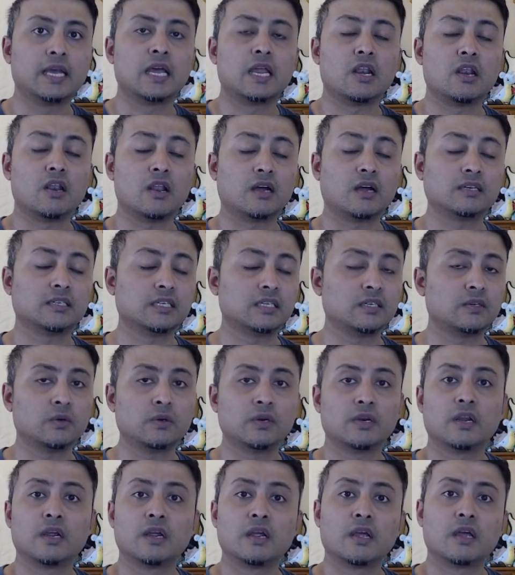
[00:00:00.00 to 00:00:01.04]
London,
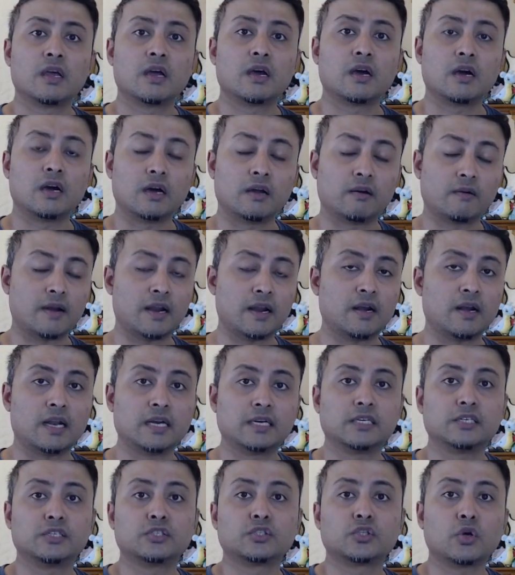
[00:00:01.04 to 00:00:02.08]
around
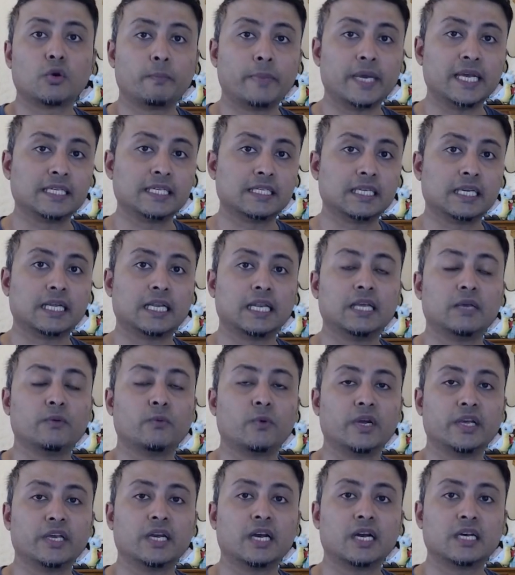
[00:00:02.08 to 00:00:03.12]
London. So basically, what
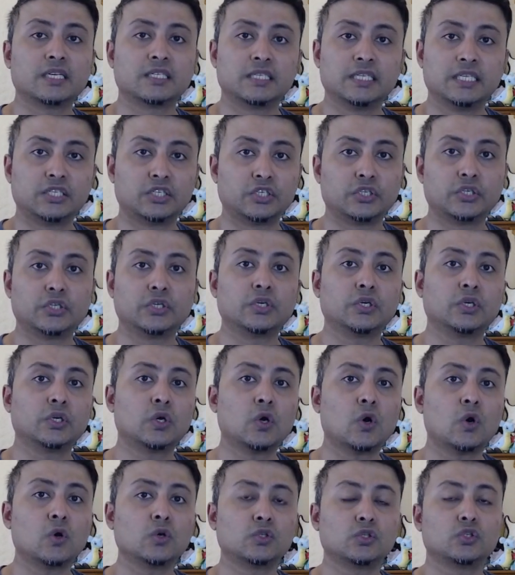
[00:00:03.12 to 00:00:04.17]
you guys need to do,
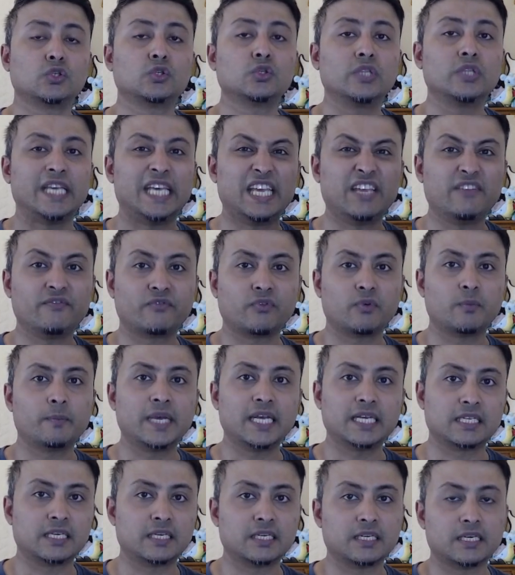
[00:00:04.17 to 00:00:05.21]
go to the information